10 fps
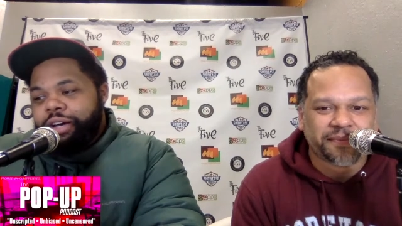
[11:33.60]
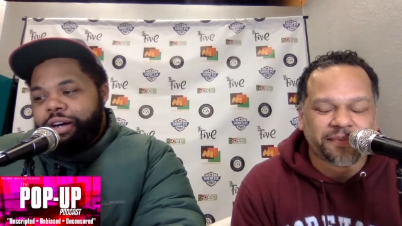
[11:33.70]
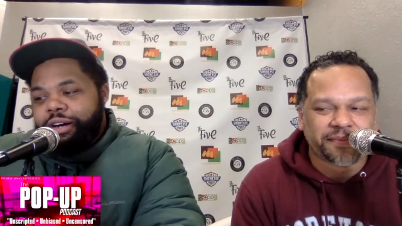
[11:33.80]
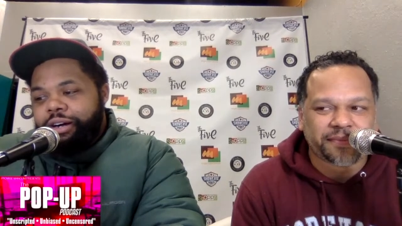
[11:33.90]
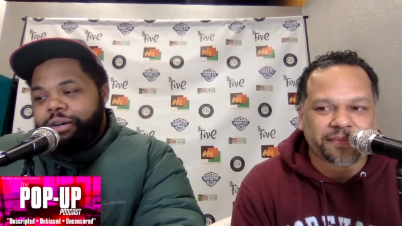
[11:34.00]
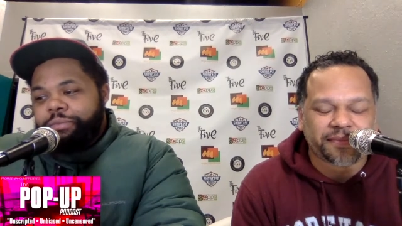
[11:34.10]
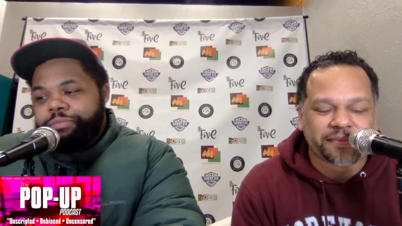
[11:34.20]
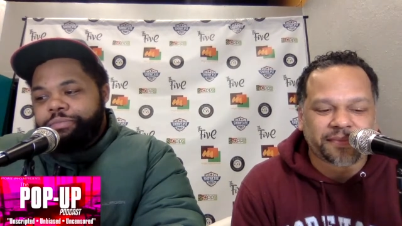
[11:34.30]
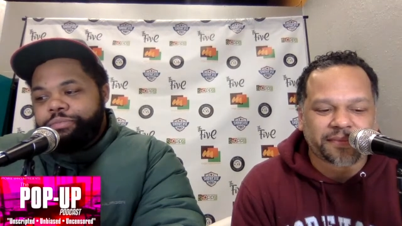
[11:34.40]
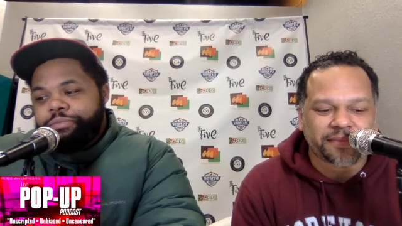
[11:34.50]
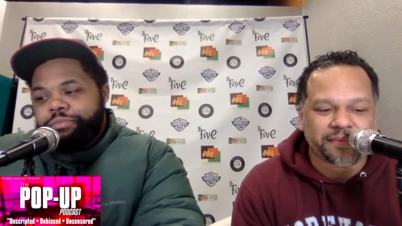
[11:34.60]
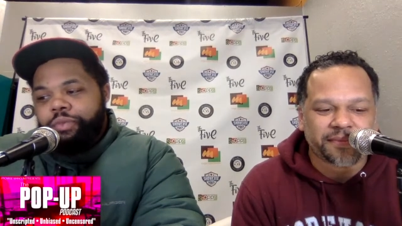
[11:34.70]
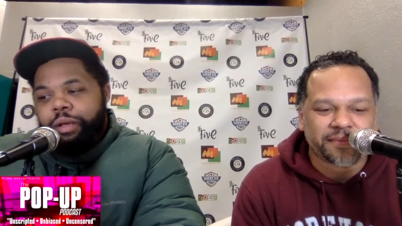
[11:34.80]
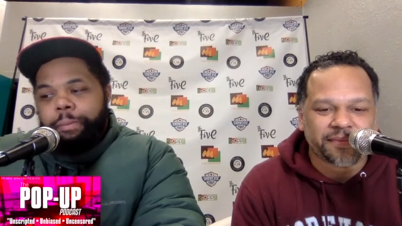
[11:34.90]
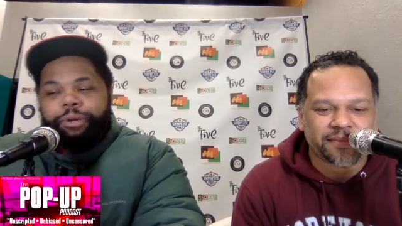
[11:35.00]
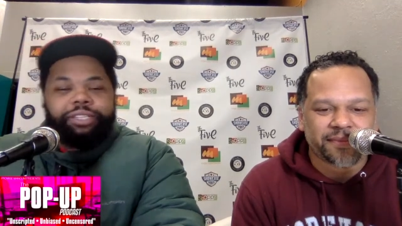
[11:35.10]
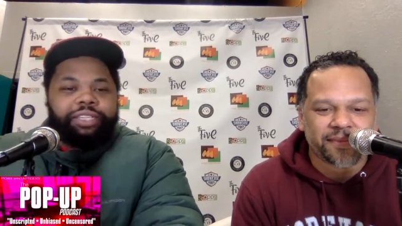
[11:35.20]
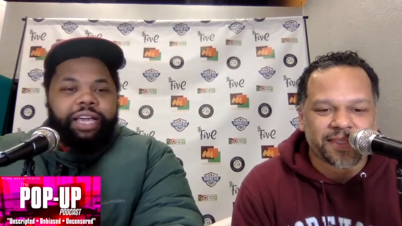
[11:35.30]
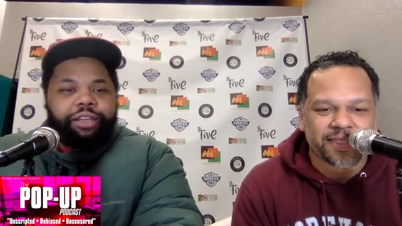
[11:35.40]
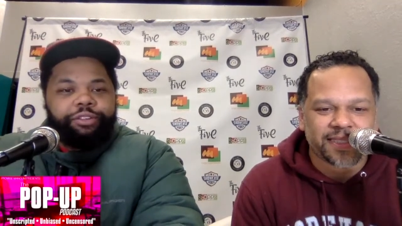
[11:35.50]
Speaker 1: Um, put
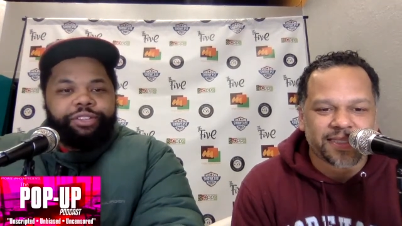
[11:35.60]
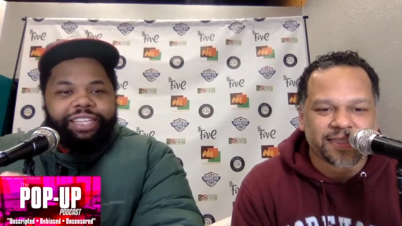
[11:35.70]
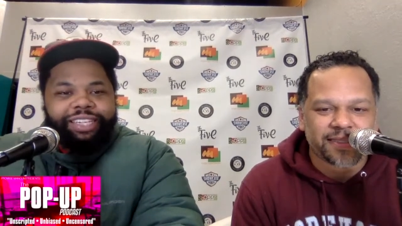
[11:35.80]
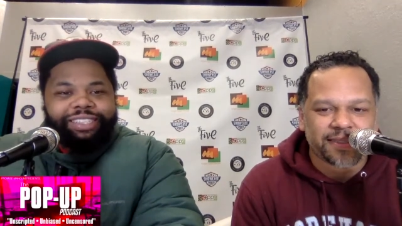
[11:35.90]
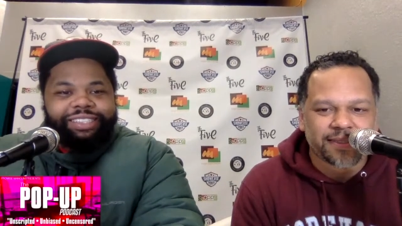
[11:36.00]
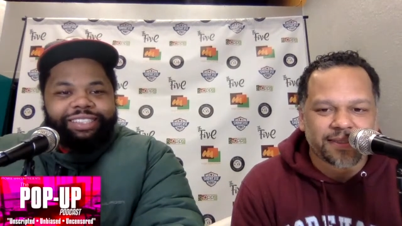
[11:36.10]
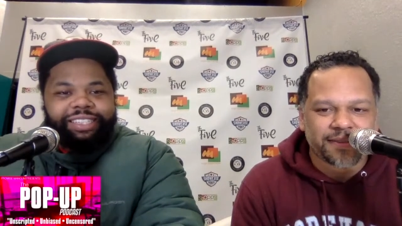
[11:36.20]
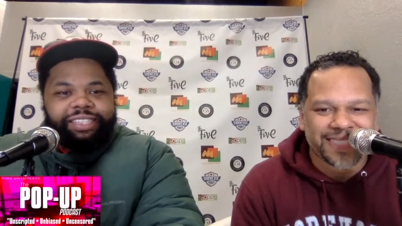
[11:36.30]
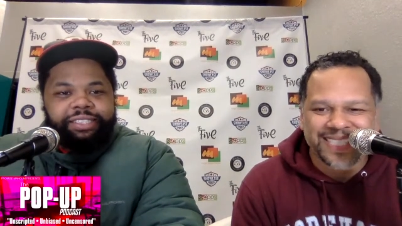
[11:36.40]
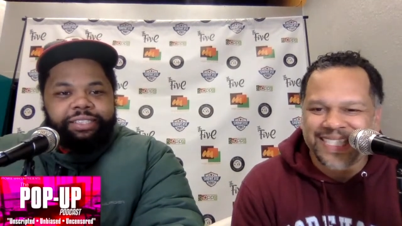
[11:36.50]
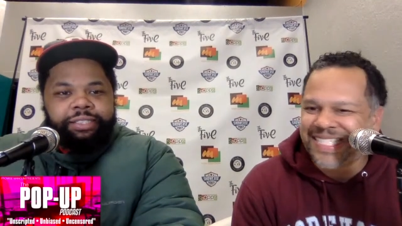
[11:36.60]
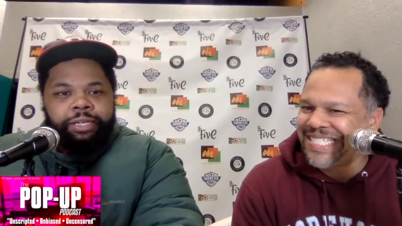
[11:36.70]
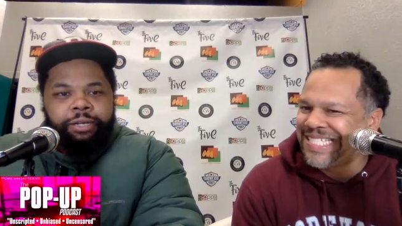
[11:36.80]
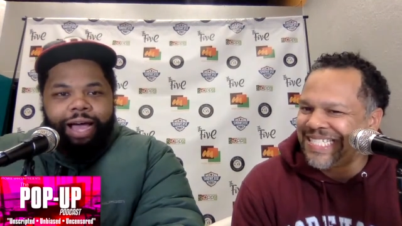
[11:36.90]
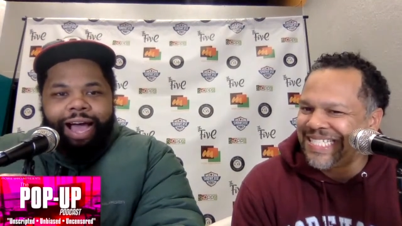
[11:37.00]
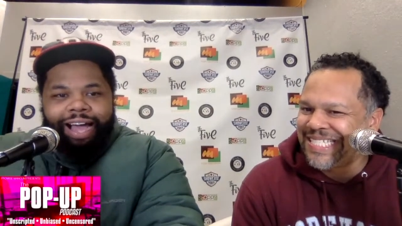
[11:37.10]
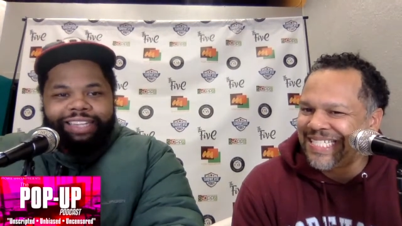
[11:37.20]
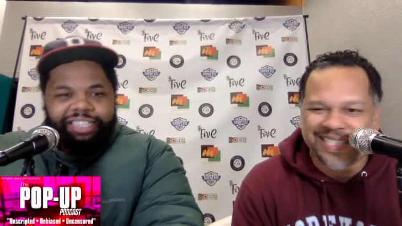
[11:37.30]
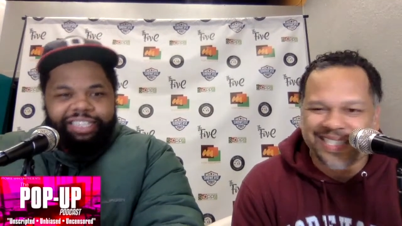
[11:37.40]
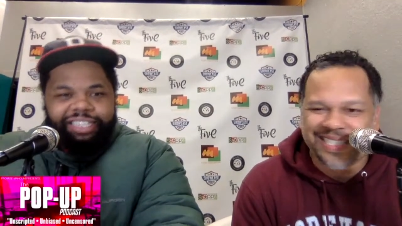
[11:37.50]
together these these
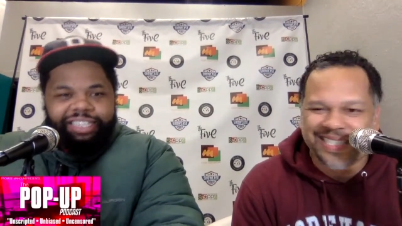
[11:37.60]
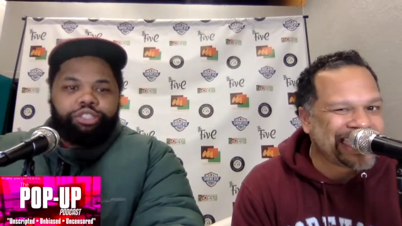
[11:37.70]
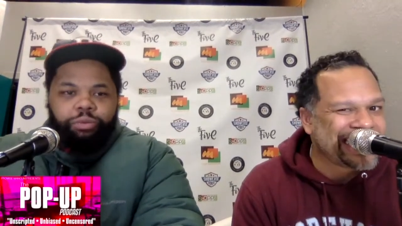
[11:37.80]
ideas.